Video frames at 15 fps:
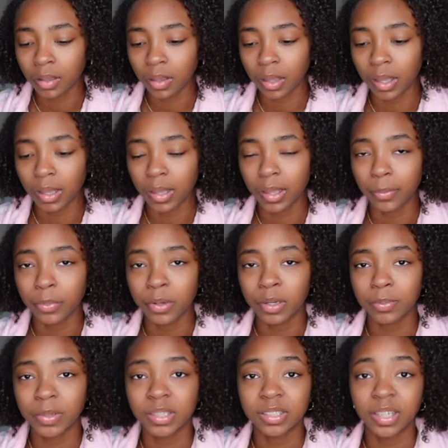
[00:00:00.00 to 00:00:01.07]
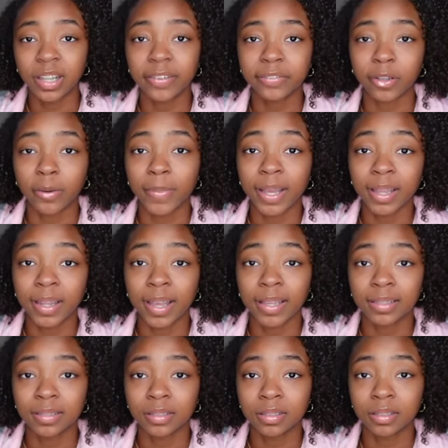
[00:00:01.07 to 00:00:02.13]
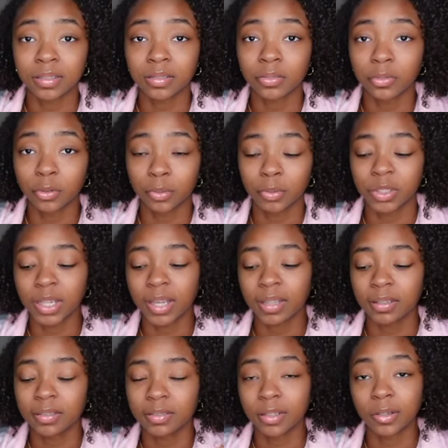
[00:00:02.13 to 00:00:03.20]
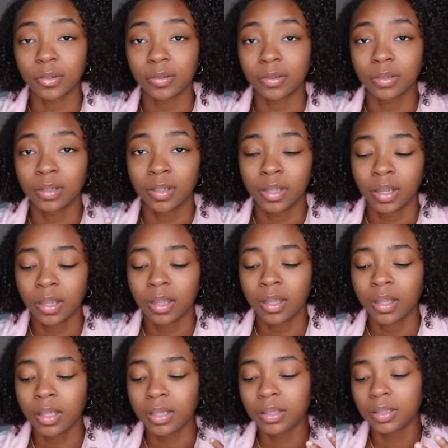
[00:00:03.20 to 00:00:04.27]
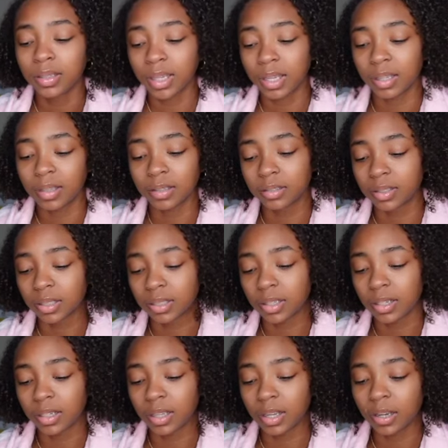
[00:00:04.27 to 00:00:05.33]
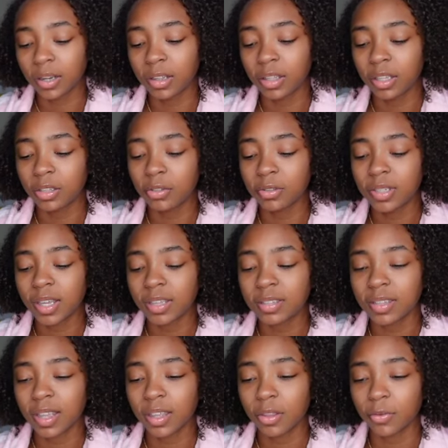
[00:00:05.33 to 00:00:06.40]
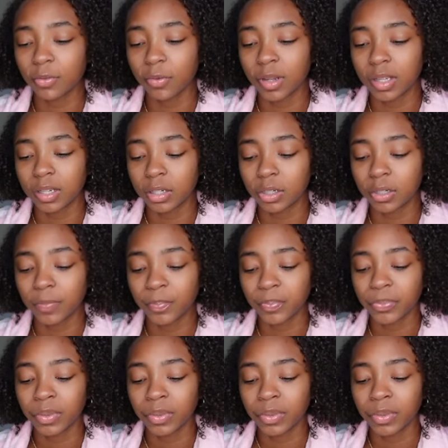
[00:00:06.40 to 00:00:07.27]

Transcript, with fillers: i pretty much left all my classes group chat so yeah there's nothing in there and then UTSA the runner